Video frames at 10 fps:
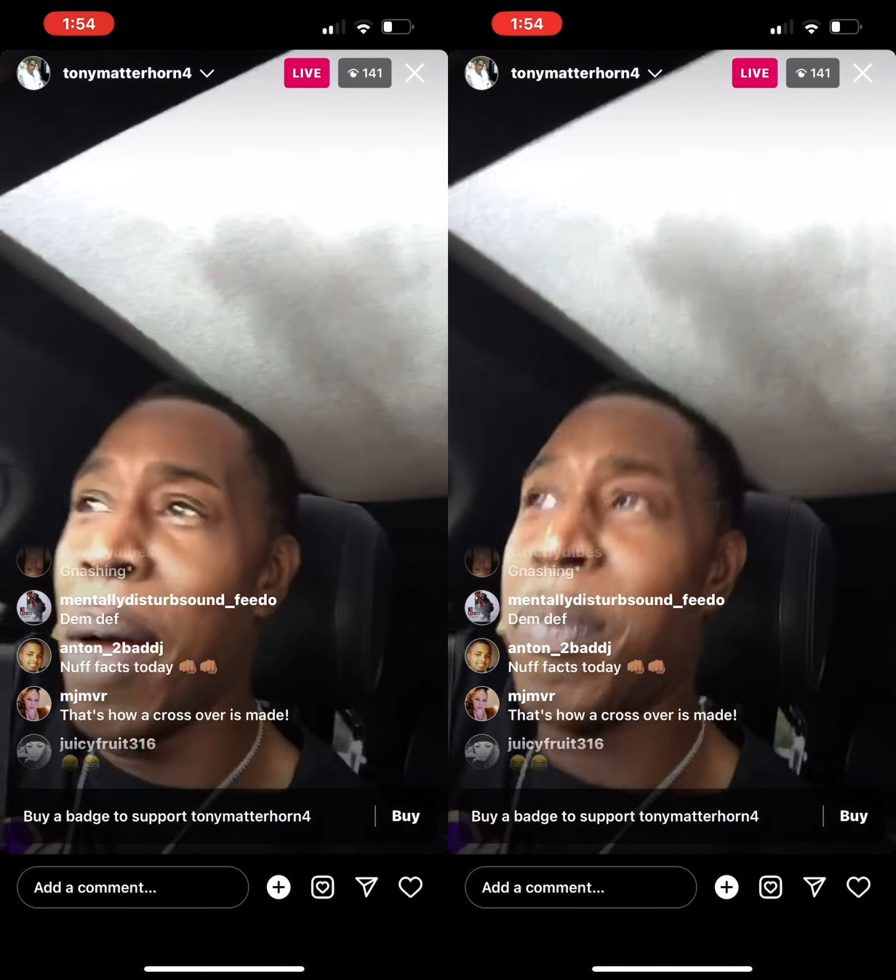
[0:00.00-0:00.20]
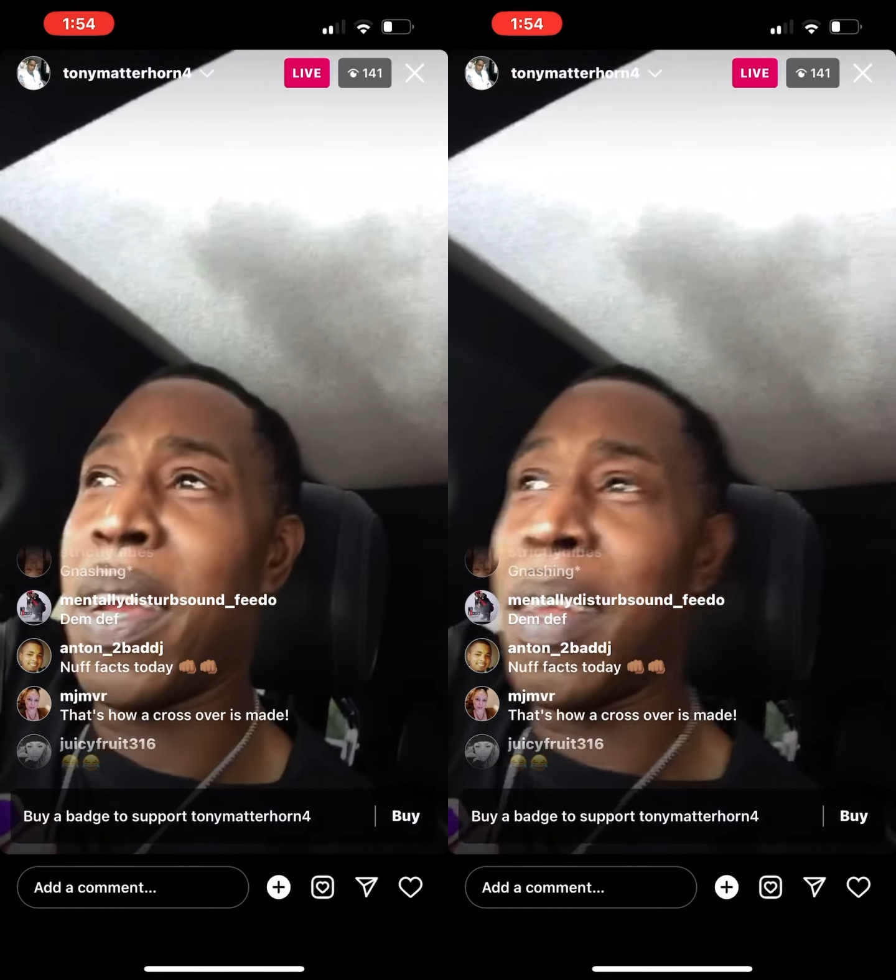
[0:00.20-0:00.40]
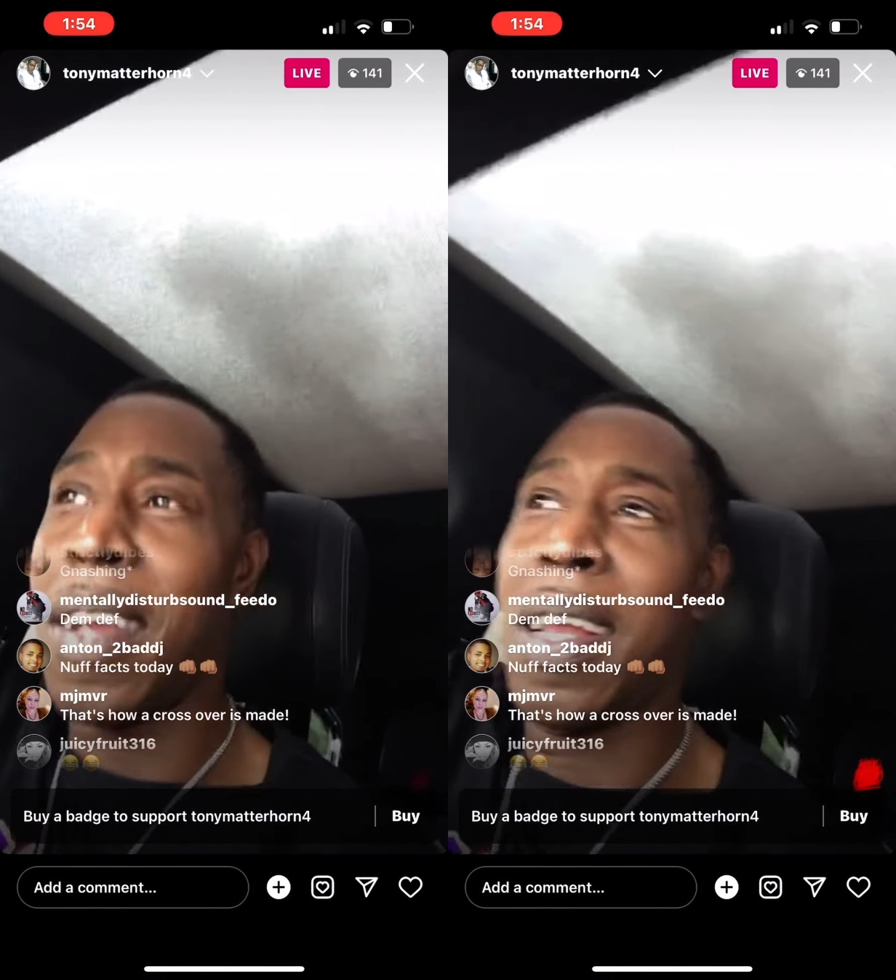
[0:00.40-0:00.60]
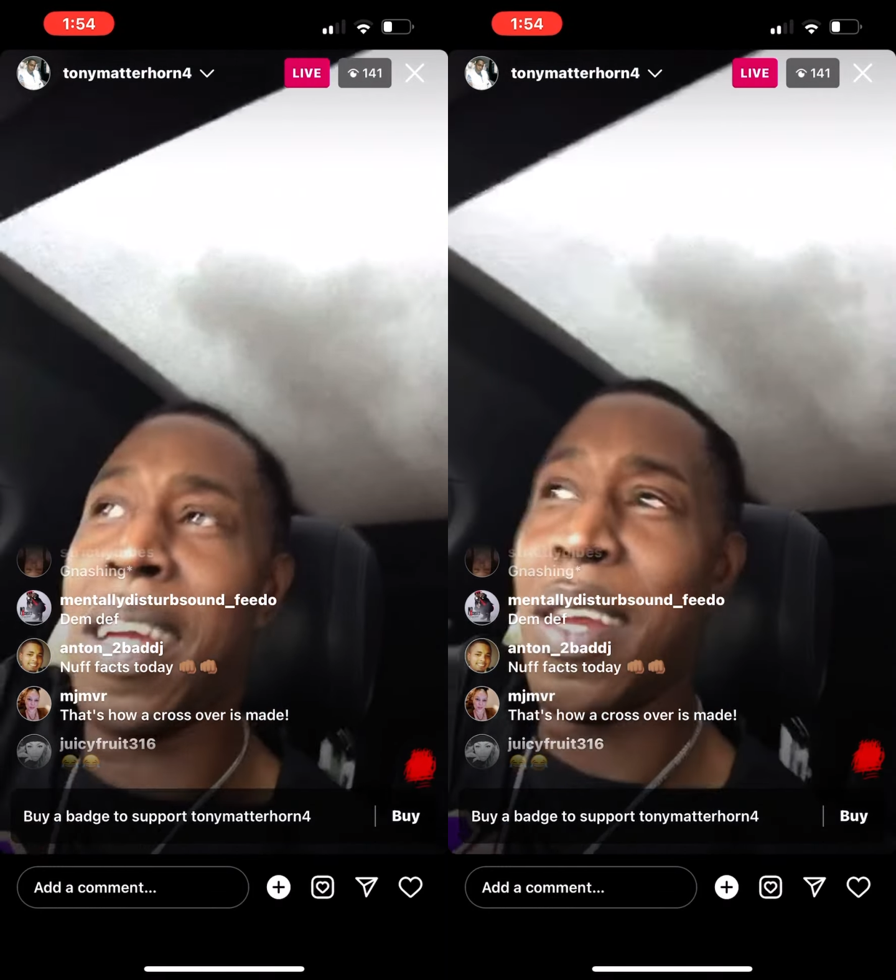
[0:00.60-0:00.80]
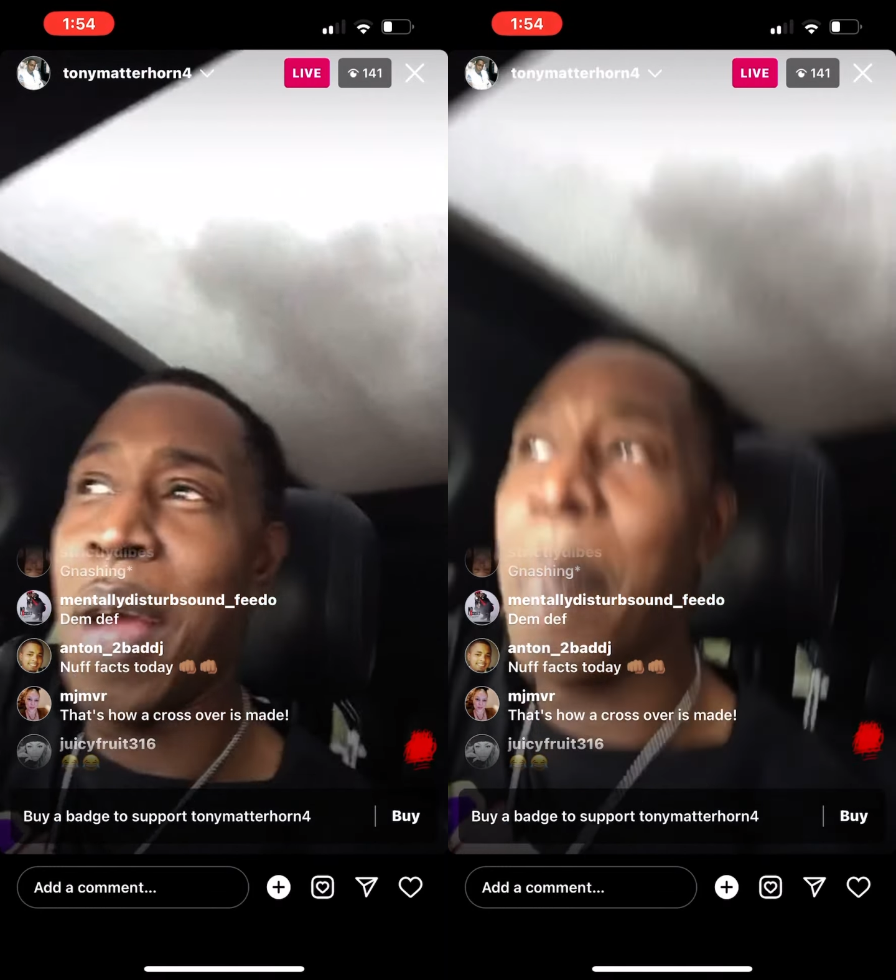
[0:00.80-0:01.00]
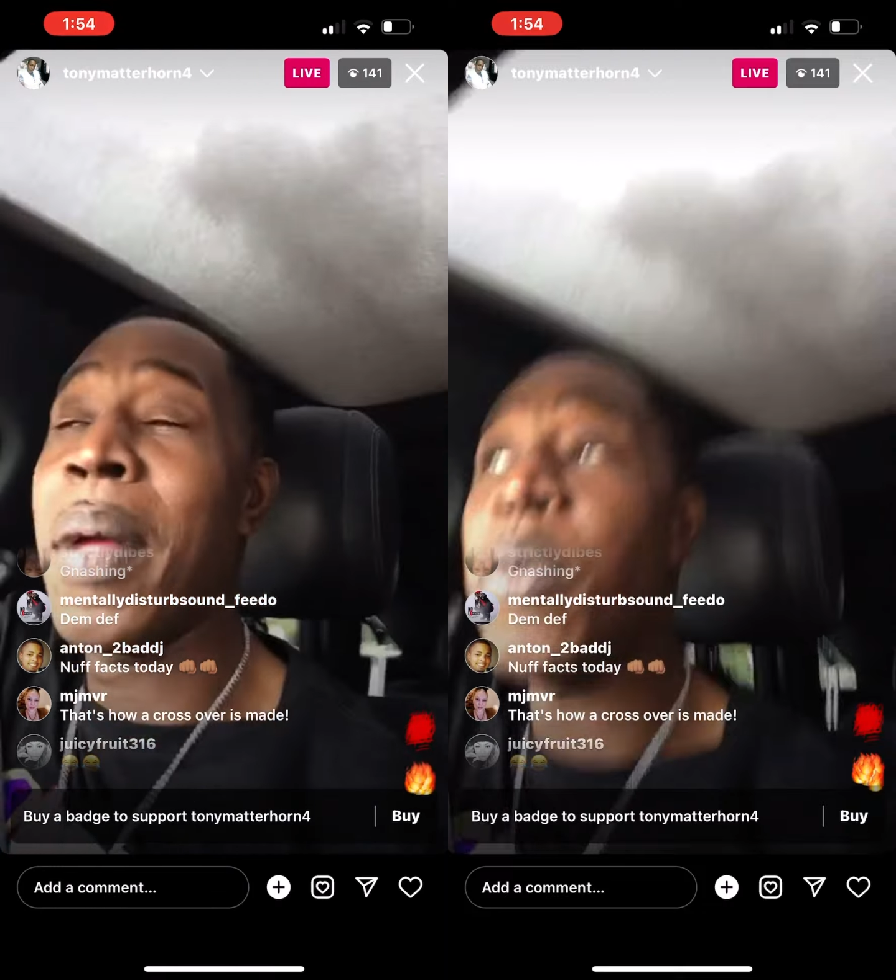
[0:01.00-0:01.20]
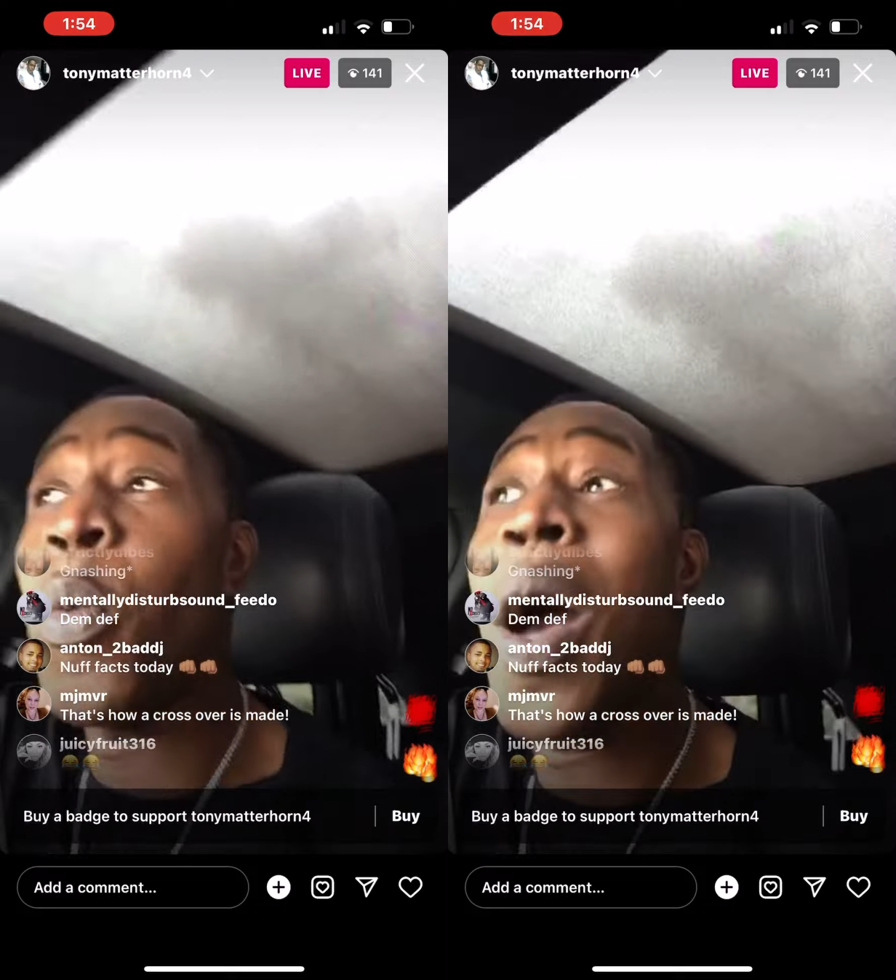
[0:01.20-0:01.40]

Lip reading: drop, tiki tiki tiki drop?